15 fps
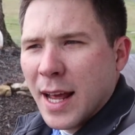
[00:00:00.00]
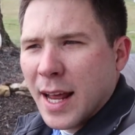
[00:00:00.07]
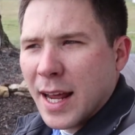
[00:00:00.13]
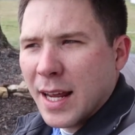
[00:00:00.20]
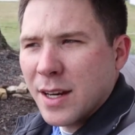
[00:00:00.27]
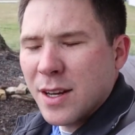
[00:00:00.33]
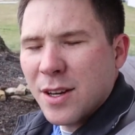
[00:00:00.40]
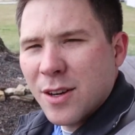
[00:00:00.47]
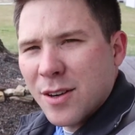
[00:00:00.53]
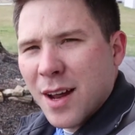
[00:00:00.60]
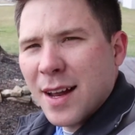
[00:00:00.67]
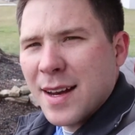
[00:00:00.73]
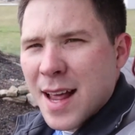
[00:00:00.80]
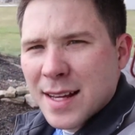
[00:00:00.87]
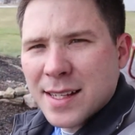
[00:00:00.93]
And you're
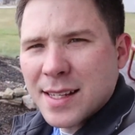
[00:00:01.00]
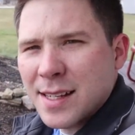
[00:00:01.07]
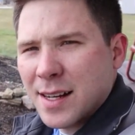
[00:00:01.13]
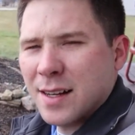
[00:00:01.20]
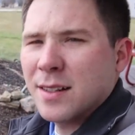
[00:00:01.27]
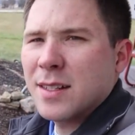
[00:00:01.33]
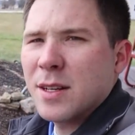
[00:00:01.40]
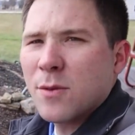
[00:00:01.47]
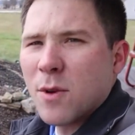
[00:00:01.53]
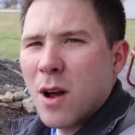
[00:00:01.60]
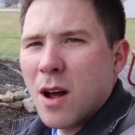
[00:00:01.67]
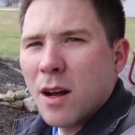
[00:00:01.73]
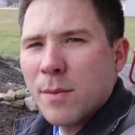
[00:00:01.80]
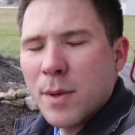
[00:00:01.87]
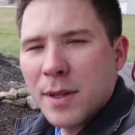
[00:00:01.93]
not necessarily
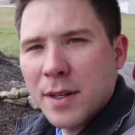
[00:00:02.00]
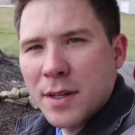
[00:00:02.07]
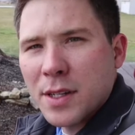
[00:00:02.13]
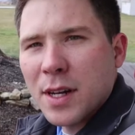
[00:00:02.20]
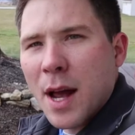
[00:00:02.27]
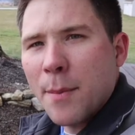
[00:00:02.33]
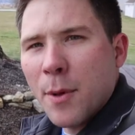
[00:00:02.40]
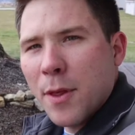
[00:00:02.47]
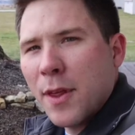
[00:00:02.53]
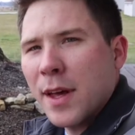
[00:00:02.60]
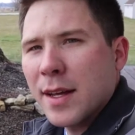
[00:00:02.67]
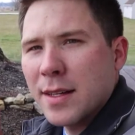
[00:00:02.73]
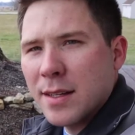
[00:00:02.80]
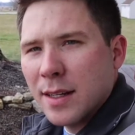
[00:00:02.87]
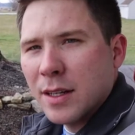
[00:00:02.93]
wrong, but there's a couple
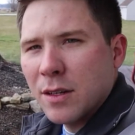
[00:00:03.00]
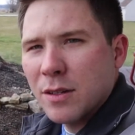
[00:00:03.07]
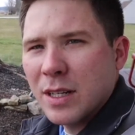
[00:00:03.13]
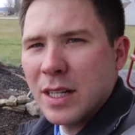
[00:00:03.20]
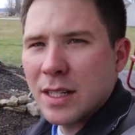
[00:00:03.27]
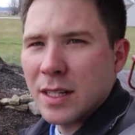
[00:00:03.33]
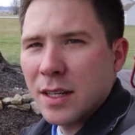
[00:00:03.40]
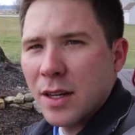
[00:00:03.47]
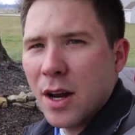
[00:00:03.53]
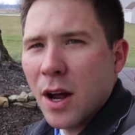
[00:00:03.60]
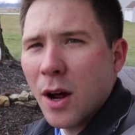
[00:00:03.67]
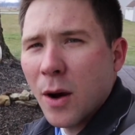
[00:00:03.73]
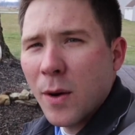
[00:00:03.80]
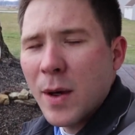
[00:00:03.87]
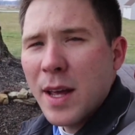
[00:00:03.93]
things that you need to
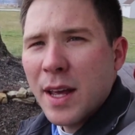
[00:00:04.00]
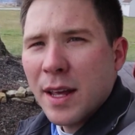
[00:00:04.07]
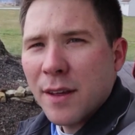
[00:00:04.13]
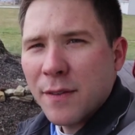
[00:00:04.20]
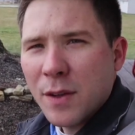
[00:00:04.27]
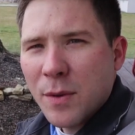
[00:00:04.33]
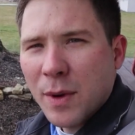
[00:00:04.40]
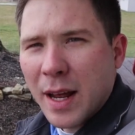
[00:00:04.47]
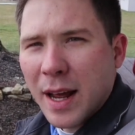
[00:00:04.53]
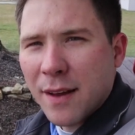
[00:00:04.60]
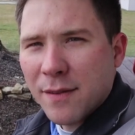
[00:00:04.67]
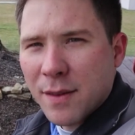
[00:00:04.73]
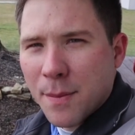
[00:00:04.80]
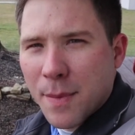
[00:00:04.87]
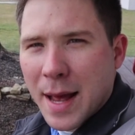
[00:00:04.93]
know if you want to
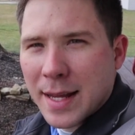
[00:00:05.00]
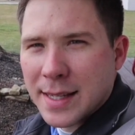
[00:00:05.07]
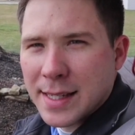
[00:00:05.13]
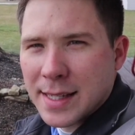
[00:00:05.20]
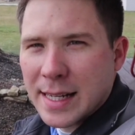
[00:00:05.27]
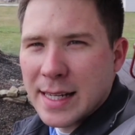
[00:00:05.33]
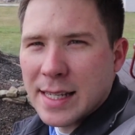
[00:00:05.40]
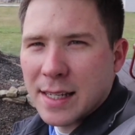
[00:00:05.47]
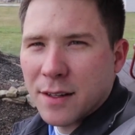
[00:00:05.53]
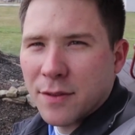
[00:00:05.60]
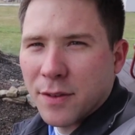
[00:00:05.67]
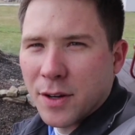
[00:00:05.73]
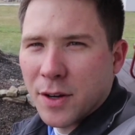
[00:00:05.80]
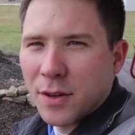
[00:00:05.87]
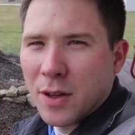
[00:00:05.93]
have the best season
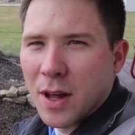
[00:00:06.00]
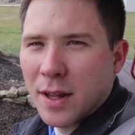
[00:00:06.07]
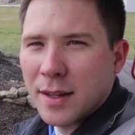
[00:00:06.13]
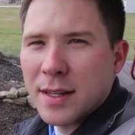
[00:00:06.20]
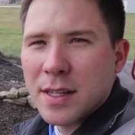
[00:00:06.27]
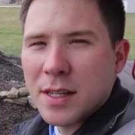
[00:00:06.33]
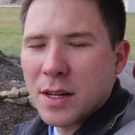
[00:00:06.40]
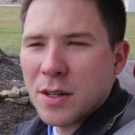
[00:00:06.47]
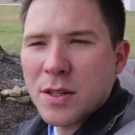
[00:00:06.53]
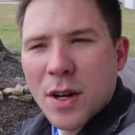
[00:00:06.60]
for your lawn this year.